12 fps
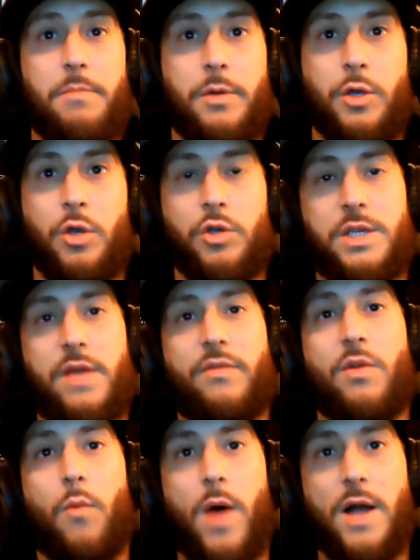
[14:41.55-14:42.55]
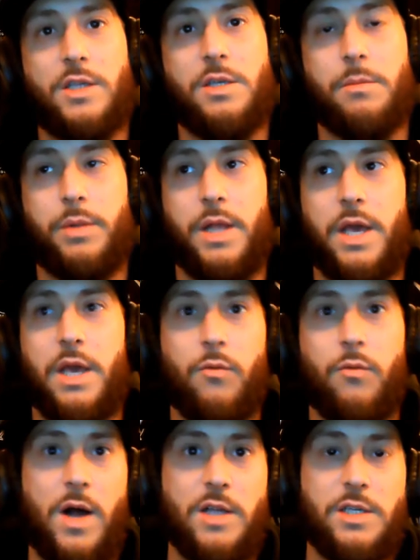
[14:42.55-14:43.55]
but you just have to watch him play and
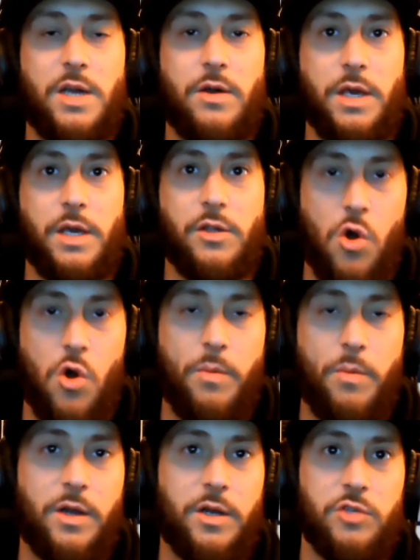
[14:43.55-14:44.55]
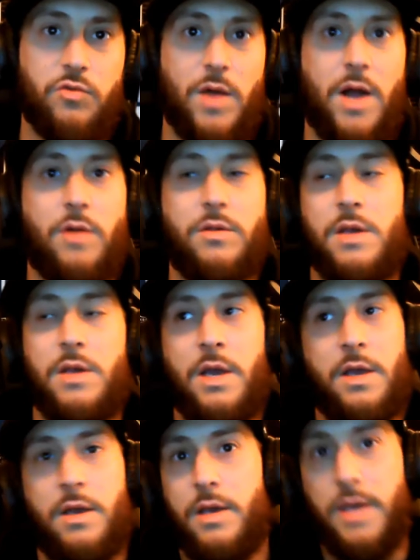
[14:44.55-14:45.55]
watch how he gets open on his
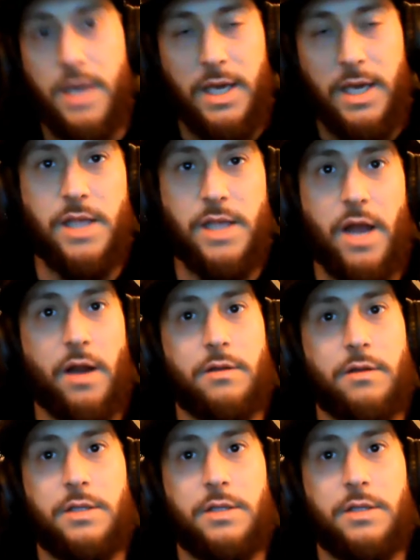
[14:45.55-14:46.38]
routes. He's there.